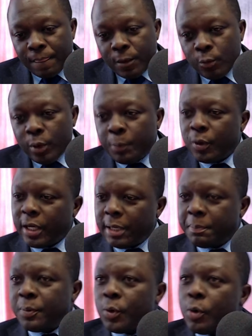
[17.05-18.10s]
We put out a
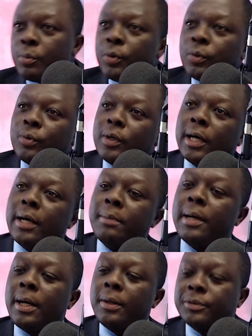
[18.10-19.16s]
promo
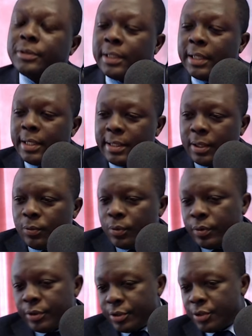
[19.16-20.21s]
out there that we're
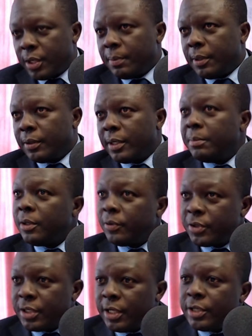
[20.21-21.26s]
going to talk about
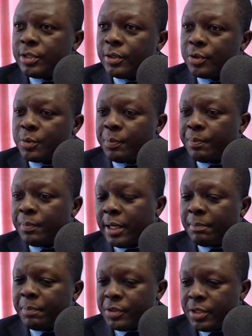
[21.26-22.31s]
immigration issues
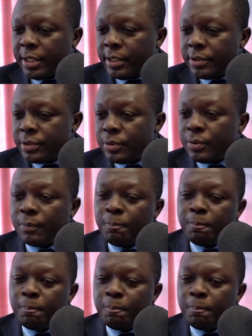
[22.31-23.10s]
pertaining to